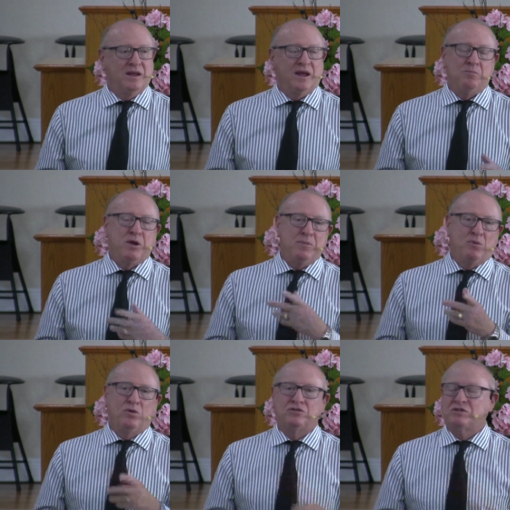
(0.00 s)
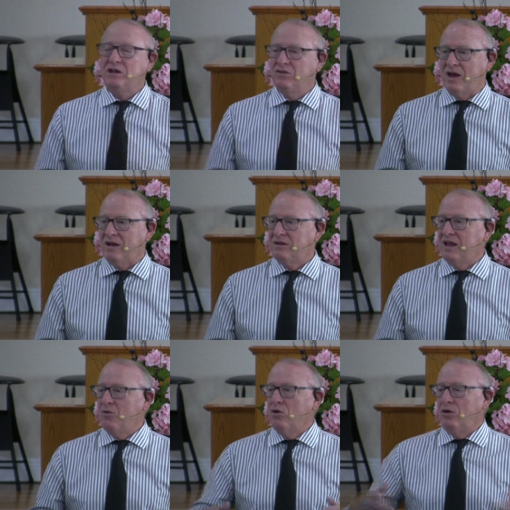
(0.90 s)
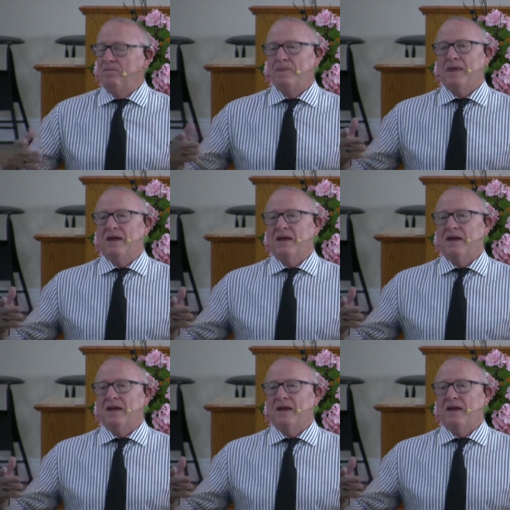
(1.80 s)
And people will see that. They will,